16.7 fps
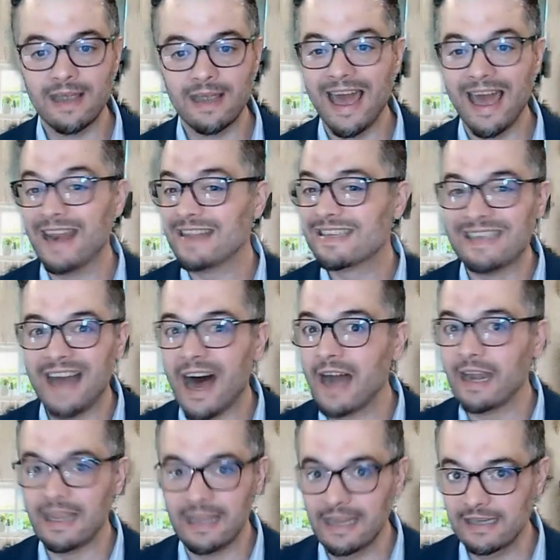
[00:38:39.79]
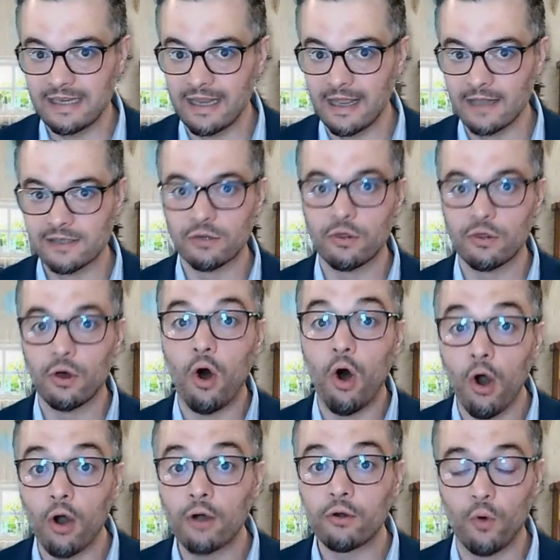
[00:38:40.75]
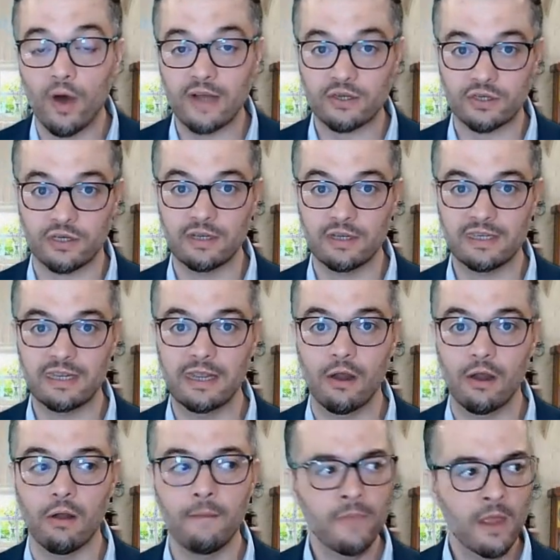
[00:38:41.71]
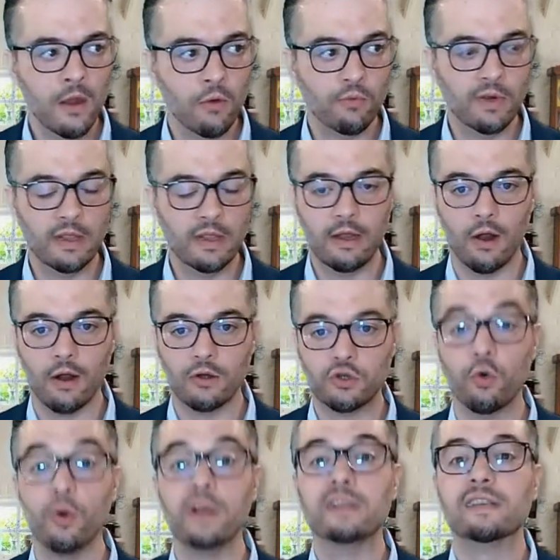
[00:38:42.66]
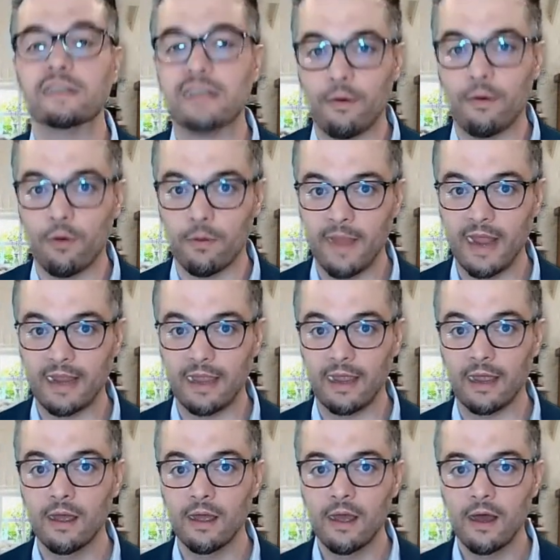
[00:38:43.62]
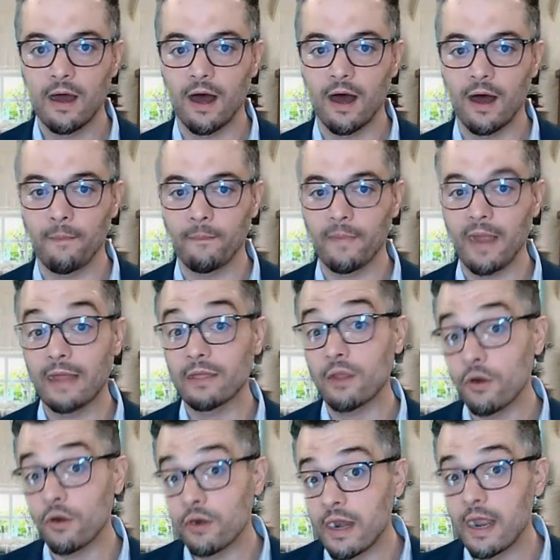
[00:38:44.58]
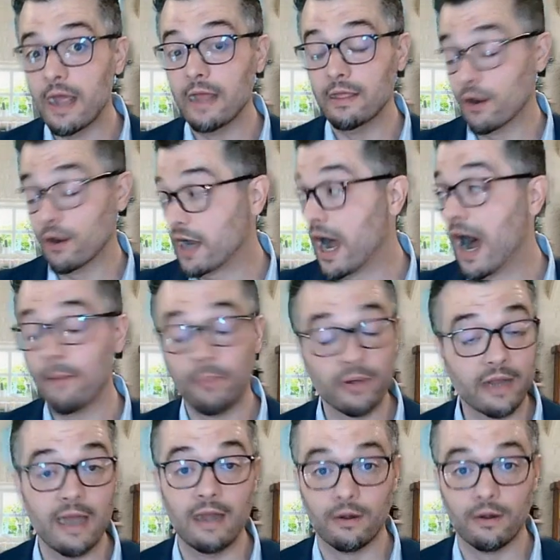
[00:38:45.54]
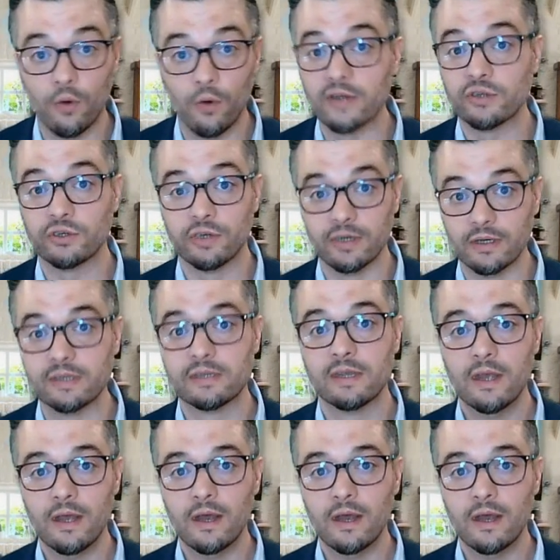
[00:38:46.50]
And it's not easy. And so the hard questions here really are choices that we're making, and they're complicated questions.